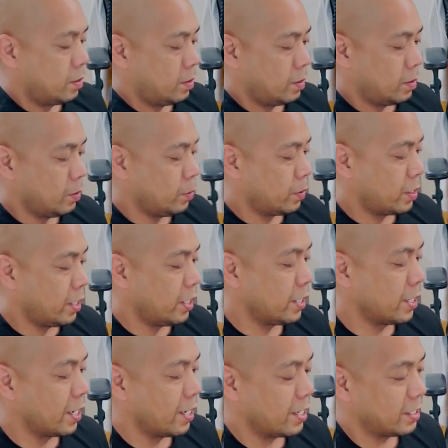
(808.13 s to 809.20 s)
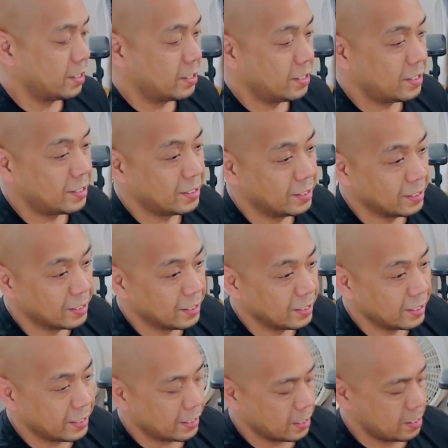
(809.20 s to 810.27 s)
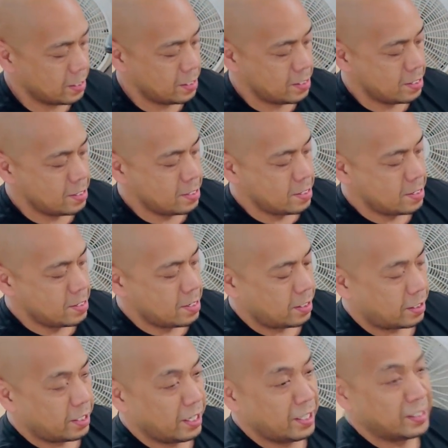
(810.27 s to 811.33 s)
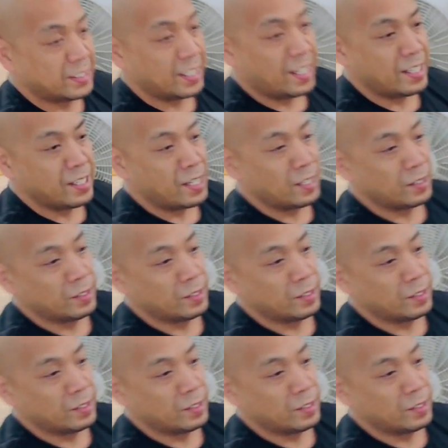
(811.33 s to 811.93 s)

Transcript: Okay guys, this is Lily, King Zion